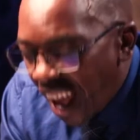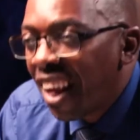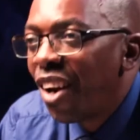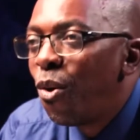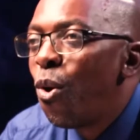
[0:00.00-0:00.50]

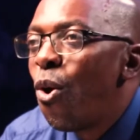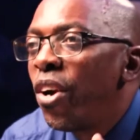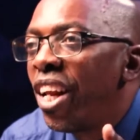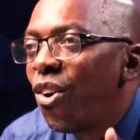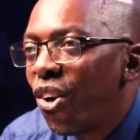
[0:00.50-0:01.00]
I can go
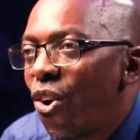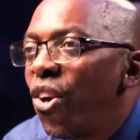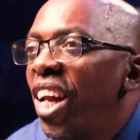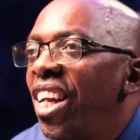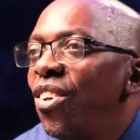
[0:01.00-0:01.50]
on and on.
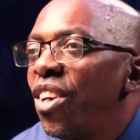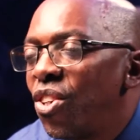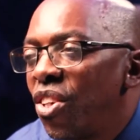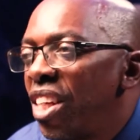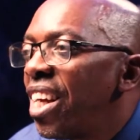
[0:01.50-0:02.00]
Online
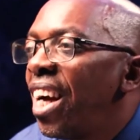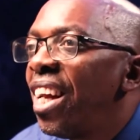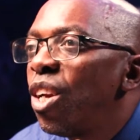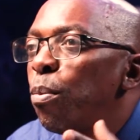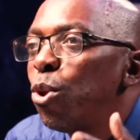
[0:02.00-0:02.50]
education is a
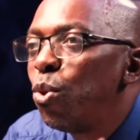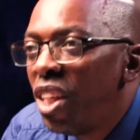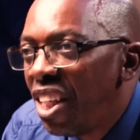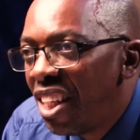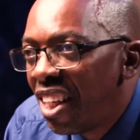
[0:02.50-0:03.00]
great
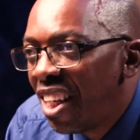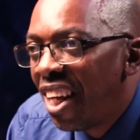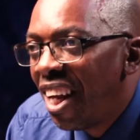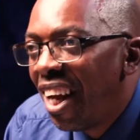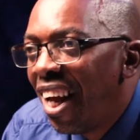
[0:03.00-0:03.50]
opportunity.
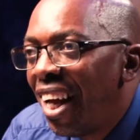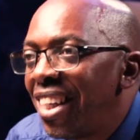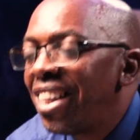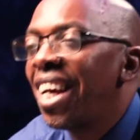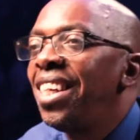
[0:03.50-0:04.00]

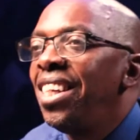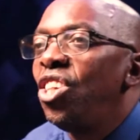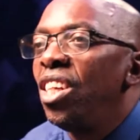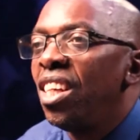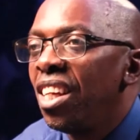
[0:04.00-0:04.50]
Start
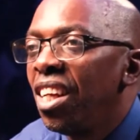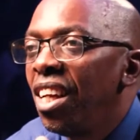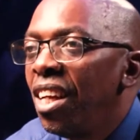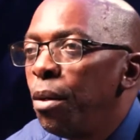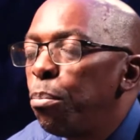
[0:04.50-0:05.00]
teaching,
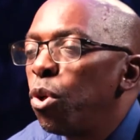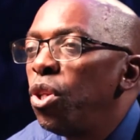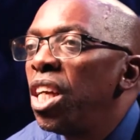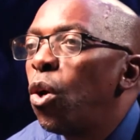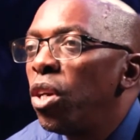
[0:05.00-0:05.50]

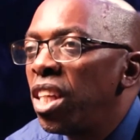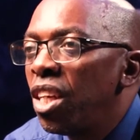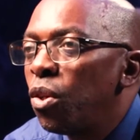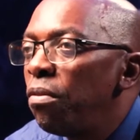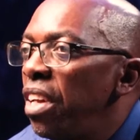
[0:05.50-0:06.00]
producing
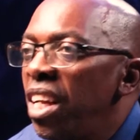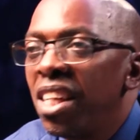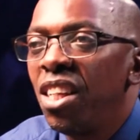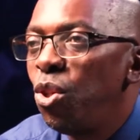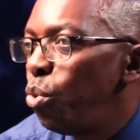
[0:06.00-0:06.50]
content on
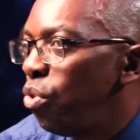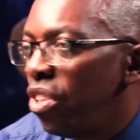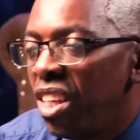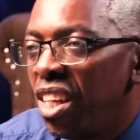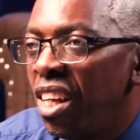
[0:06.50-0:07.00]
various issues.